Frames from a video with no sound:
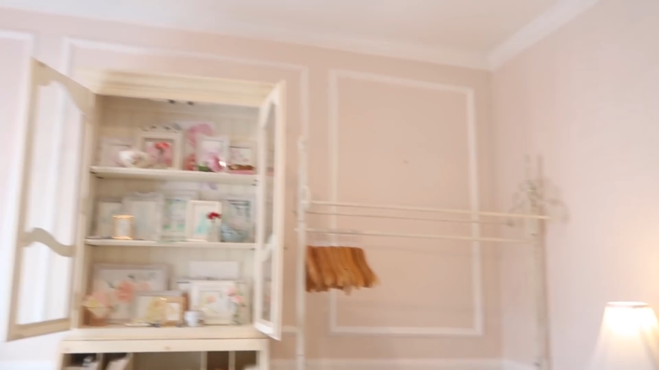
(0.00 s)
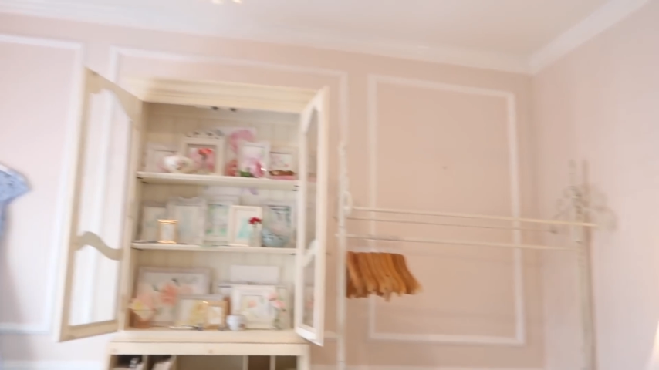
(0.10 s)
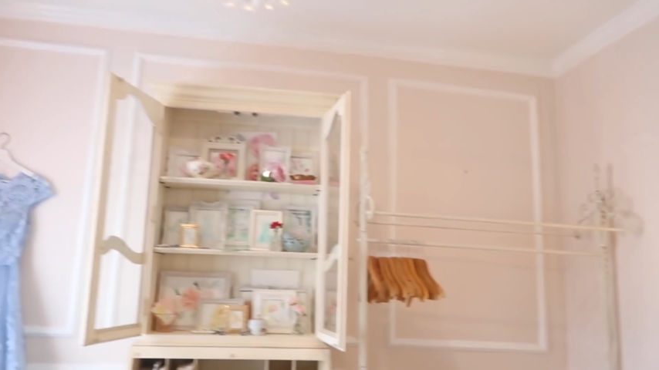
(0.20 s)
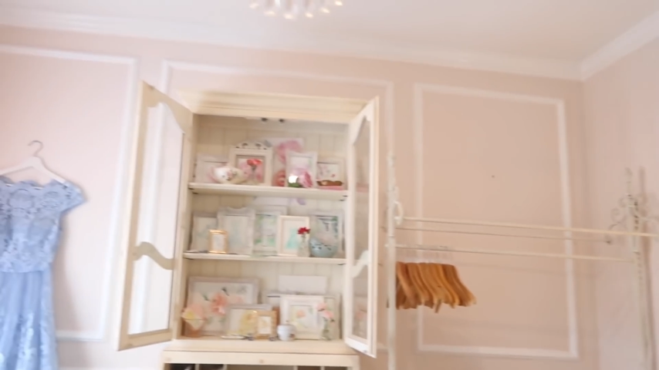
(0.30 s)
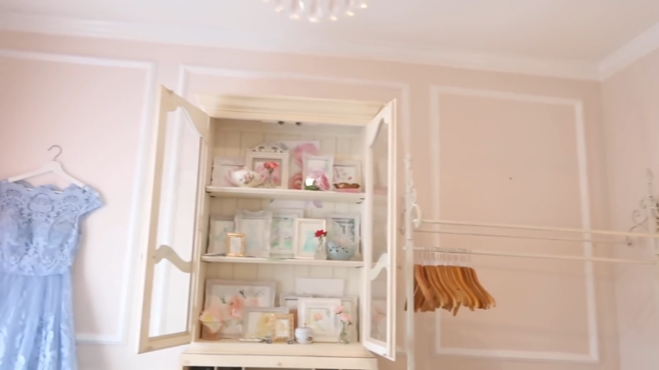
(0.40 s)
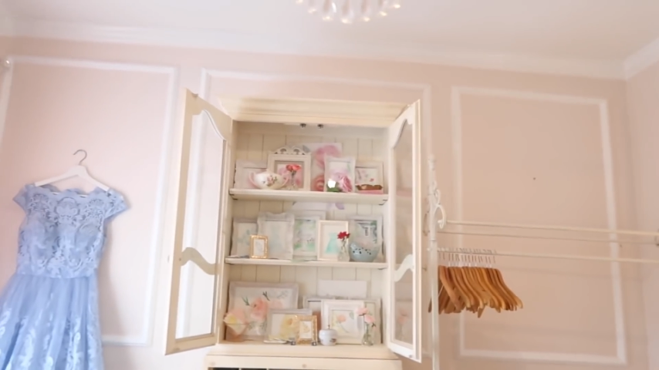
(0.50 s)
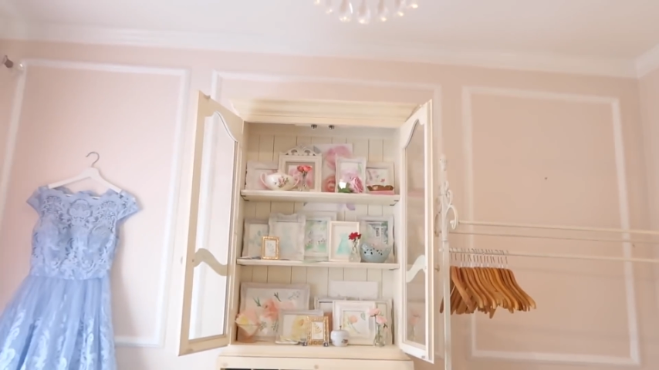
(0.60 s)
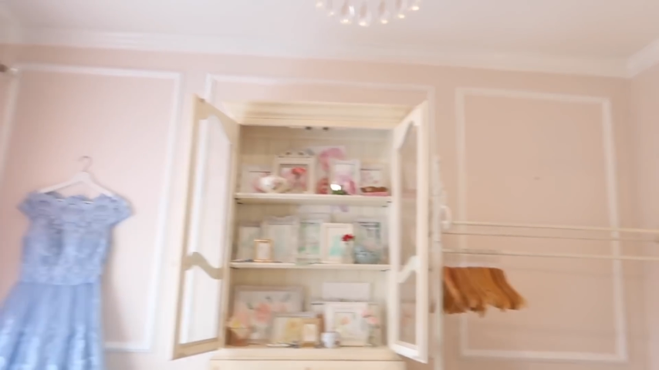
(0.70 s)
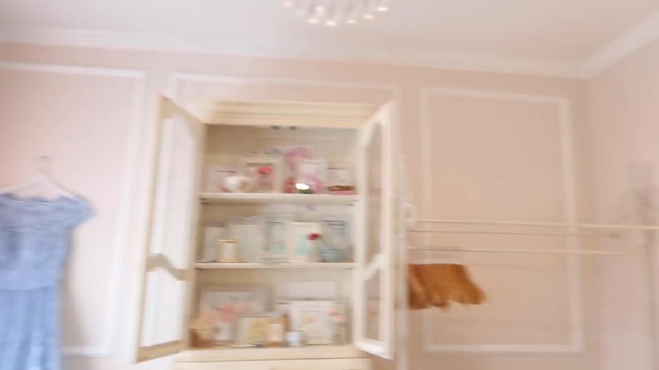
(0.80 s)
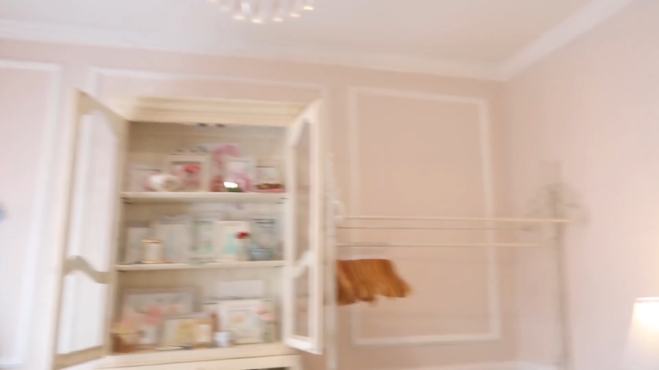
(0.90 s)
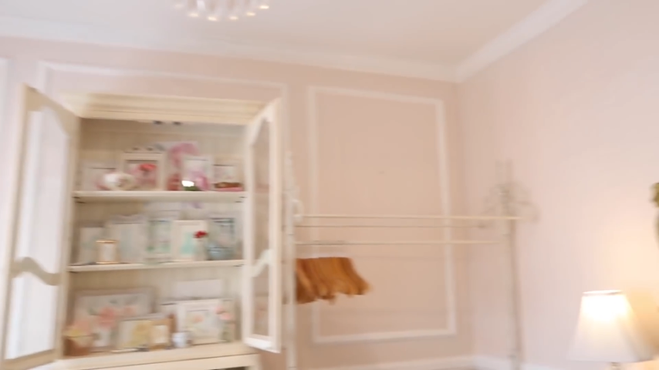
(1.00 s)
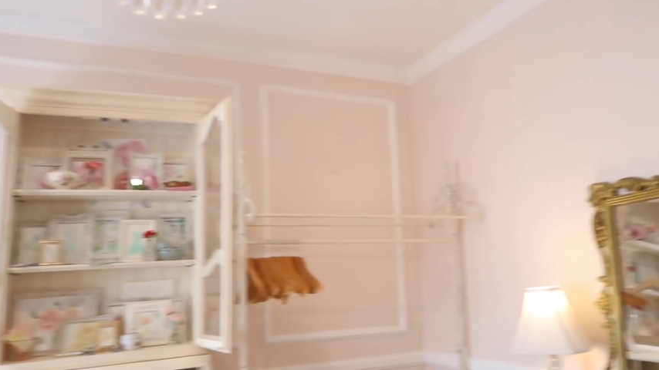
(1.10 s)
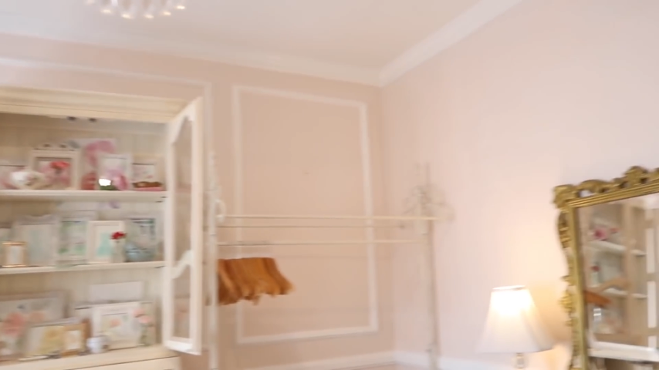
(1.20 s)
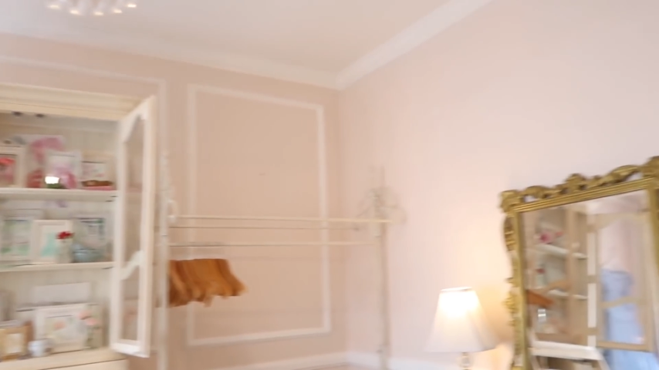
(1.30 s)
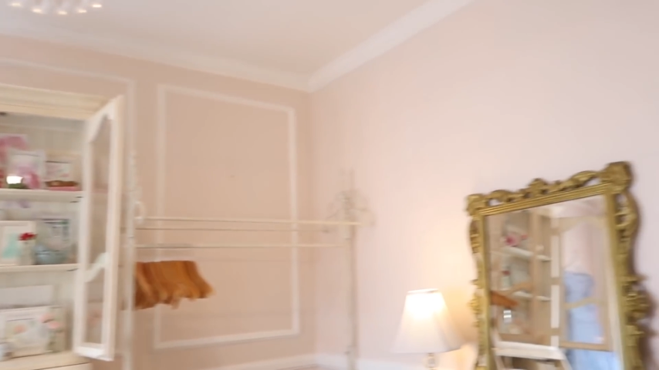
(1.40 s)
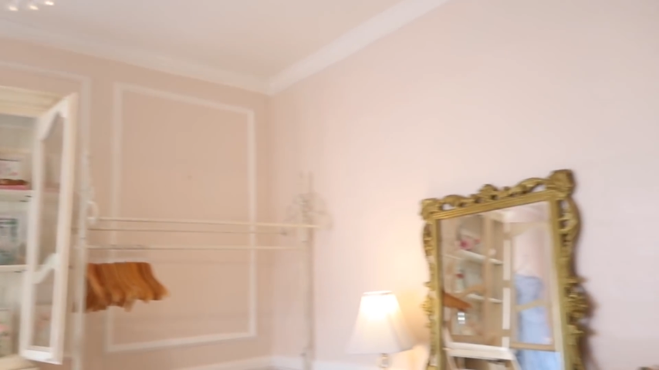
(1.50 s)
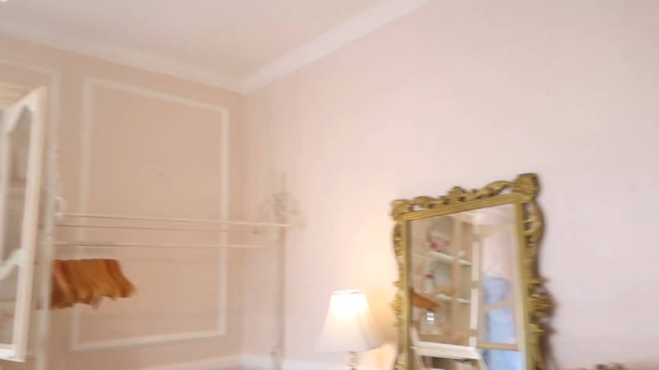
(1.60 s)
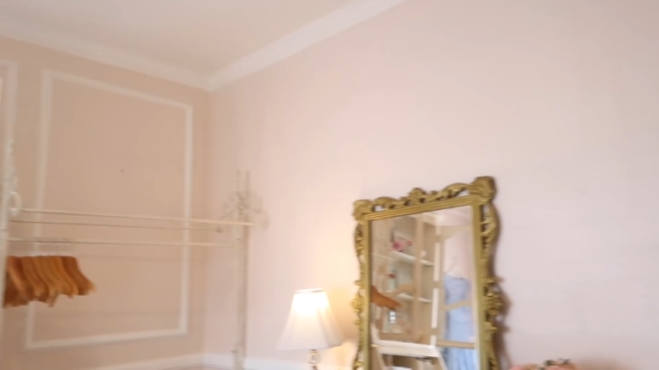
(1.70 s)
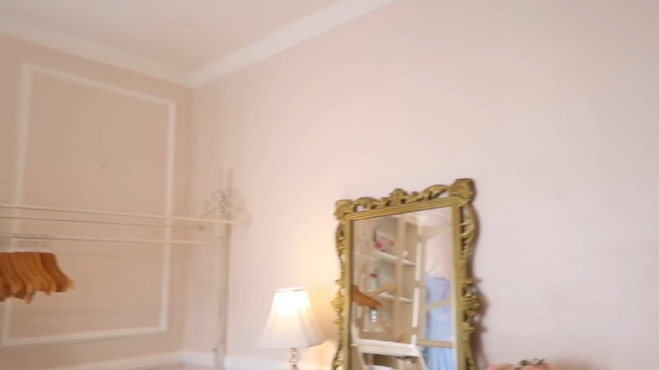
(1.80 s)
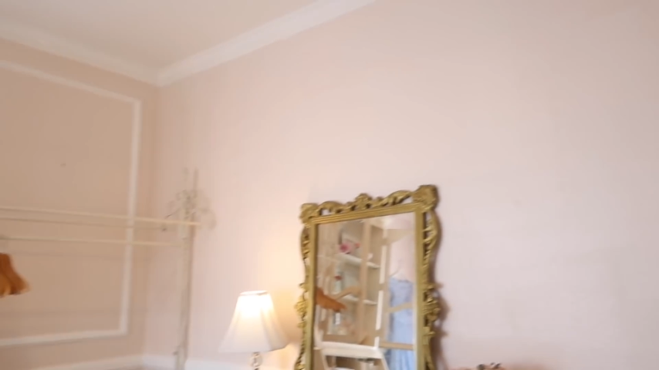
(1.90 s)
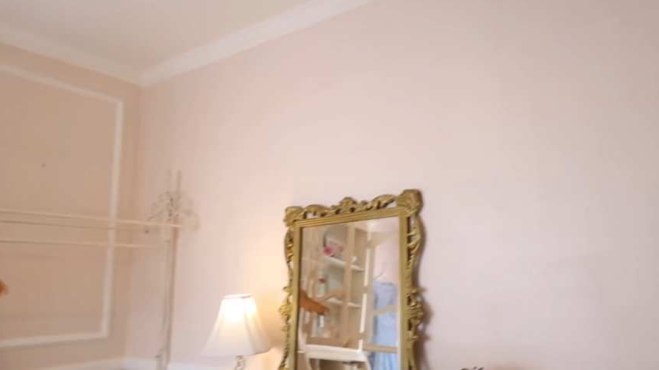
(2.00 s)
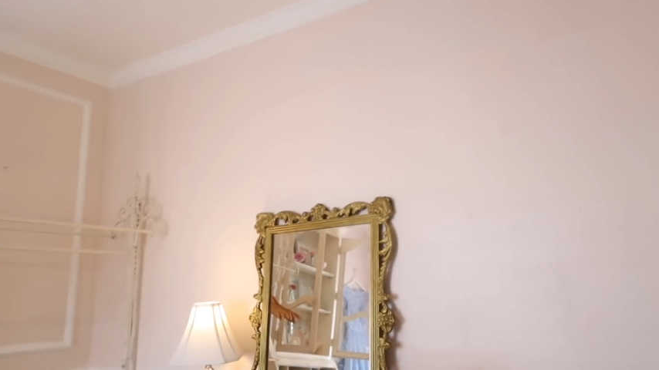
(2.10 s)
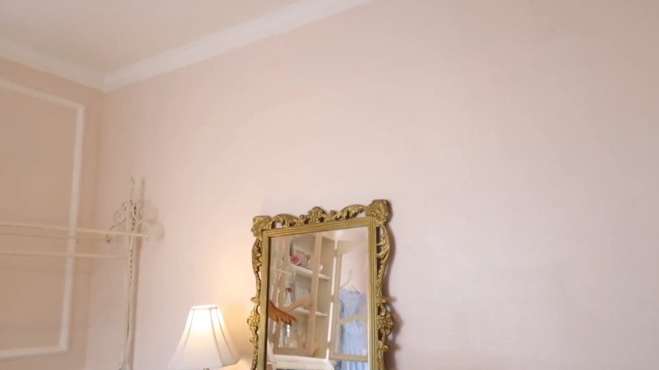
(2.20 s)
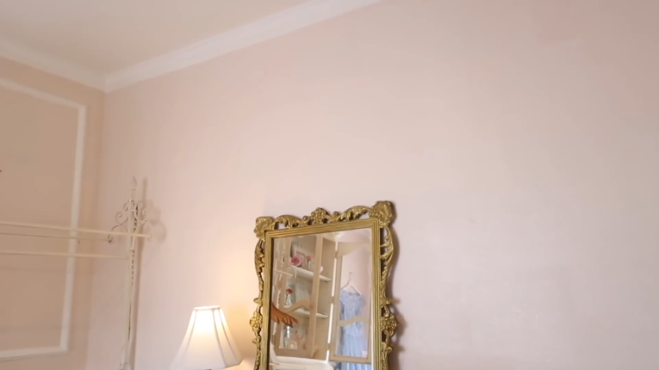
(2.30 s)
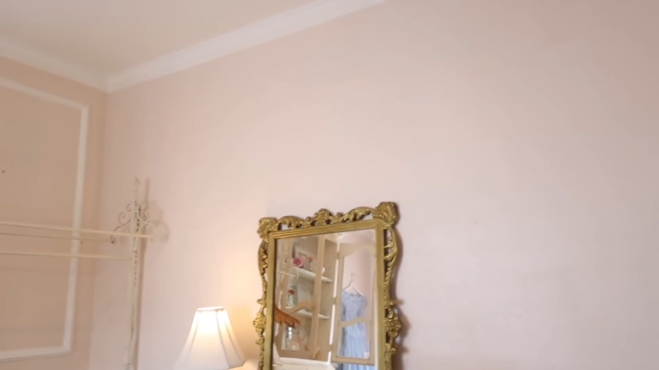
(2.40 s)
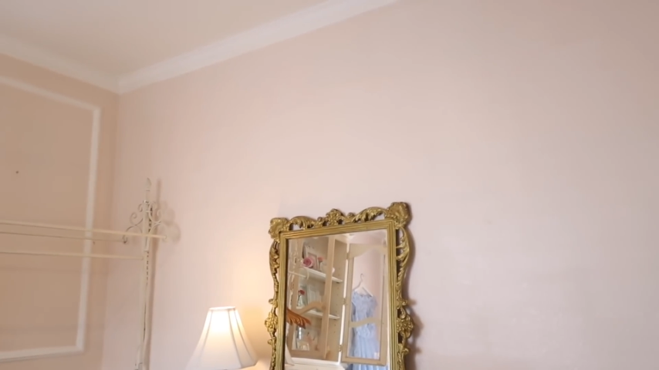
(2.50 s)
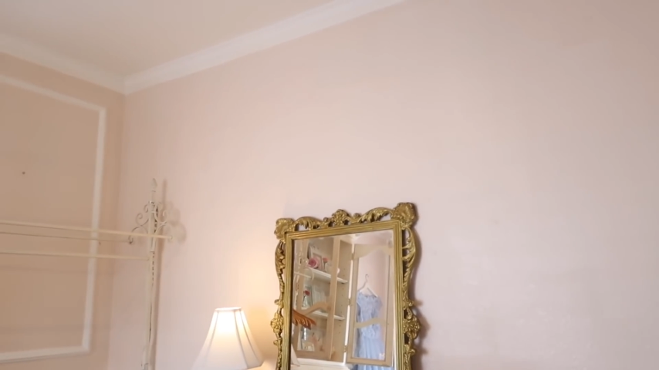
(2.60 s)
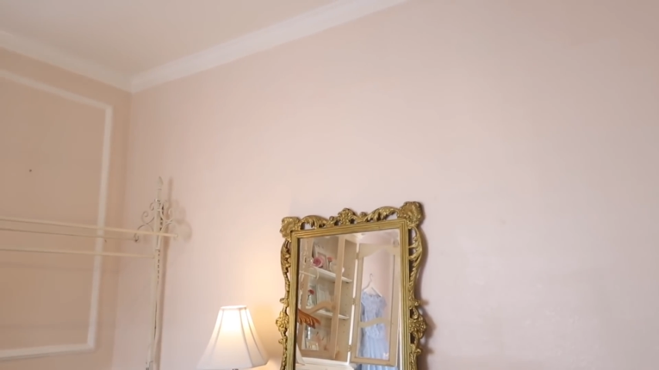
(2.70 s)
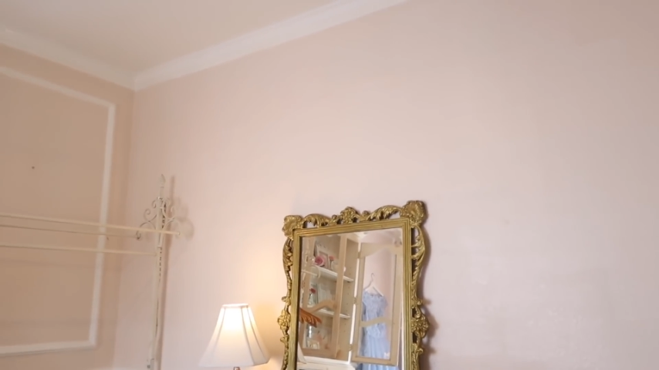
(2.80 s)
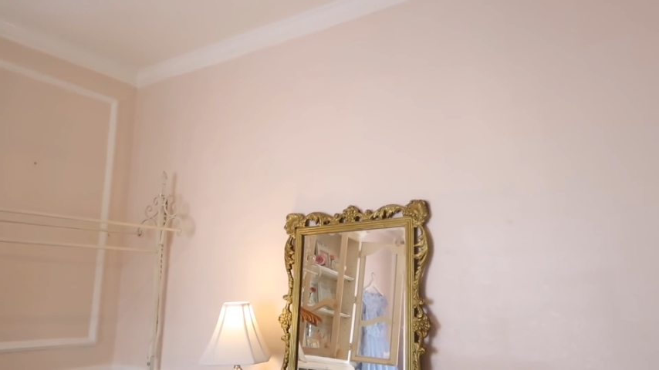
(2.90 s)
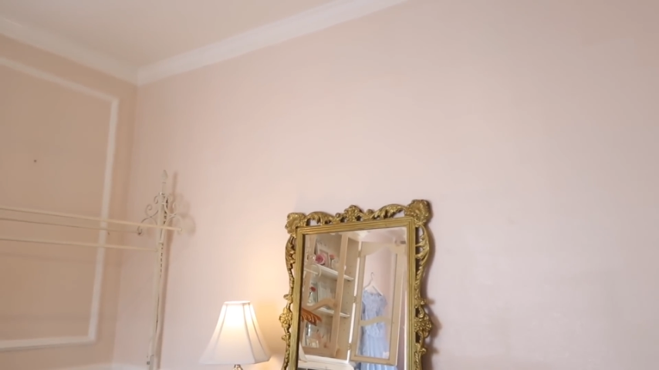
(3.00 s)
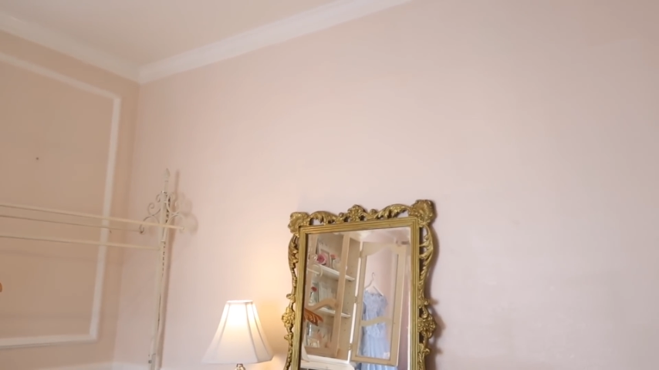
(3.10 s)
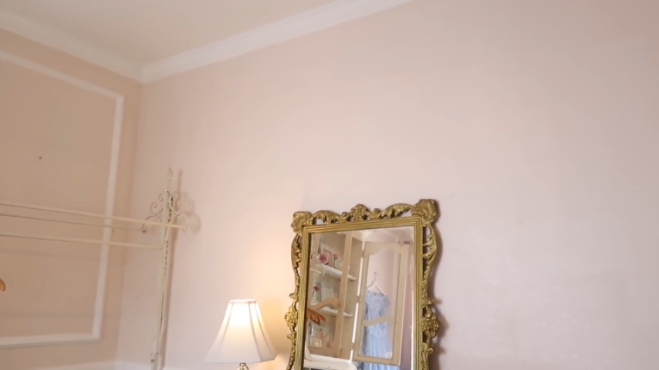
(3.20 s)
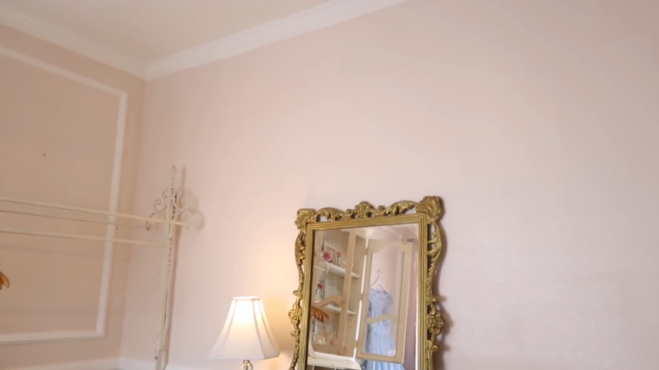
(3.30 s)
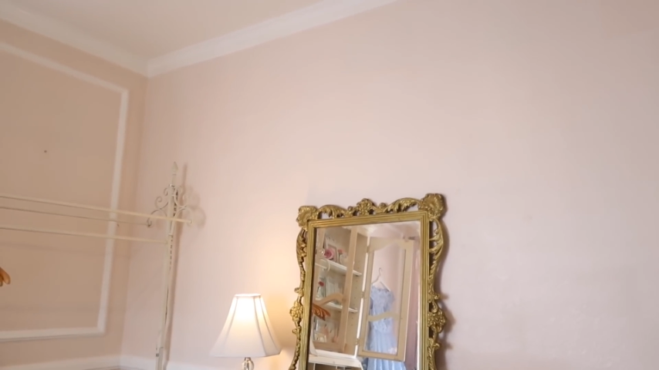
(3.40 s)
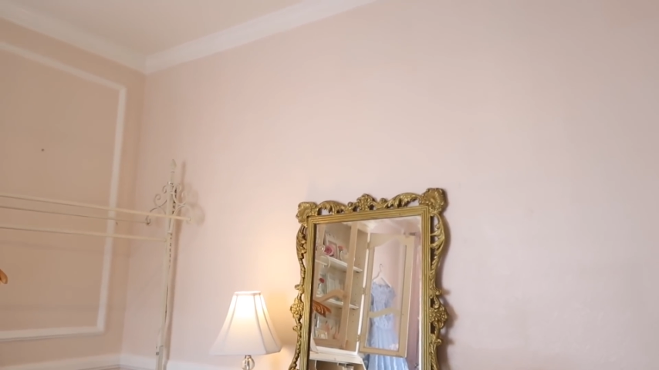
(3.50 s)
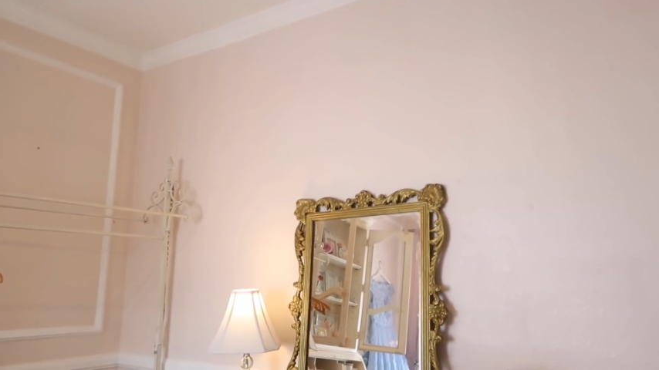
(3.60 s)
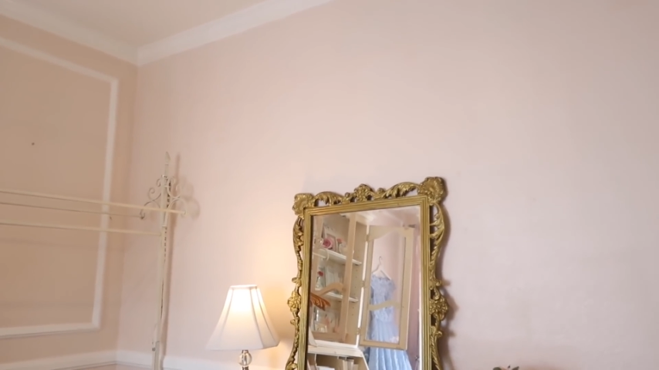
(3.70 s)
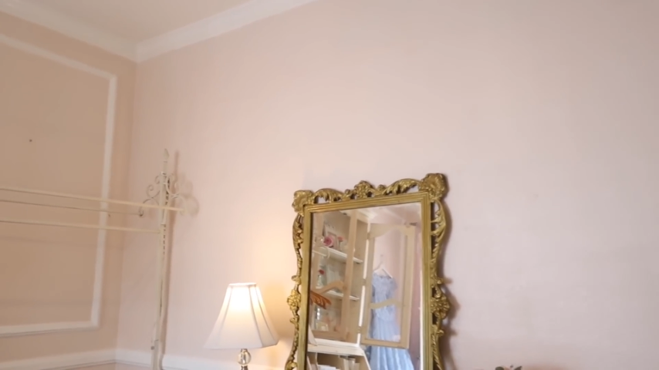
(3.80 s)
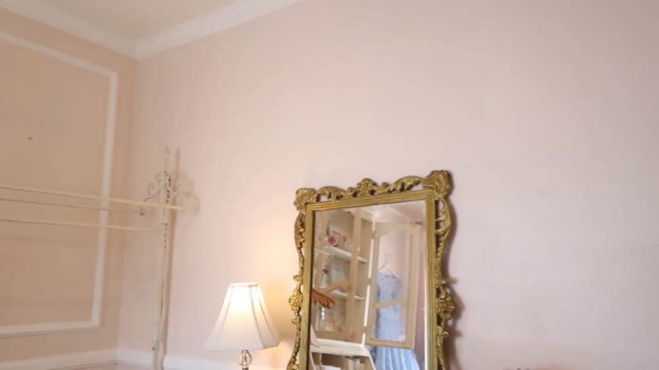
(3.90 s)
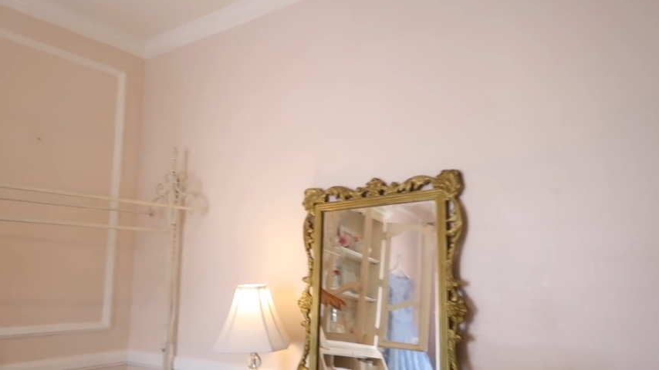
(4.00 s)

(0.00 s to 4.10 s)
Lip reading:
[unreadable: no face in view]